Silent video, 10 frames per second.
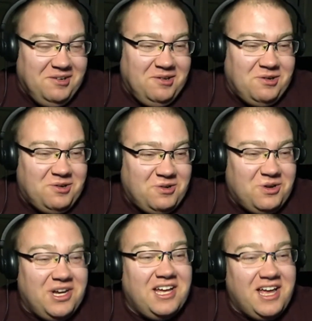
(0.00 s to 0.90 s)

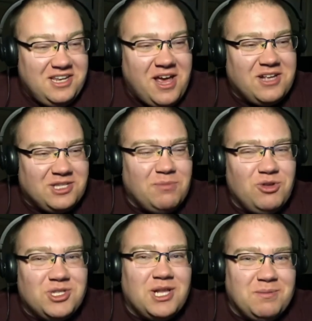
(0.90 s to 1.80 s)
Whew. And yeah, some of
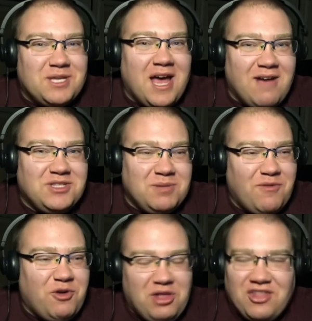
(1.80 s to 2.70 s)
those clips I have seen
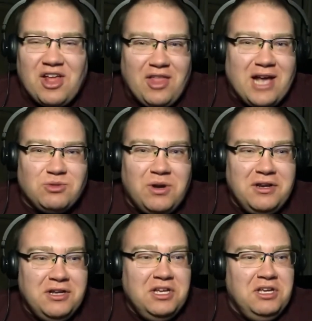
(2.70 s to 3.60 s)
before, like that last
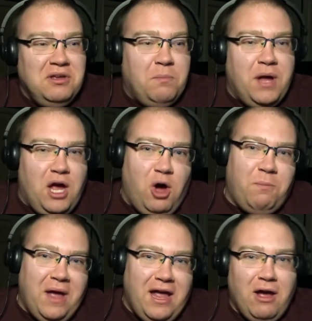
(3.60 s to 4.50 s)
one,
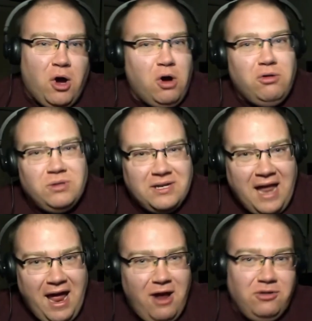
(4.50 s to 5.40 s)
POP, hold it
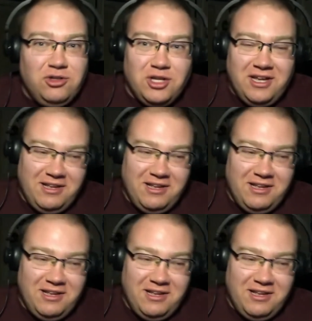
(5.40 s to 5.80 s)
down.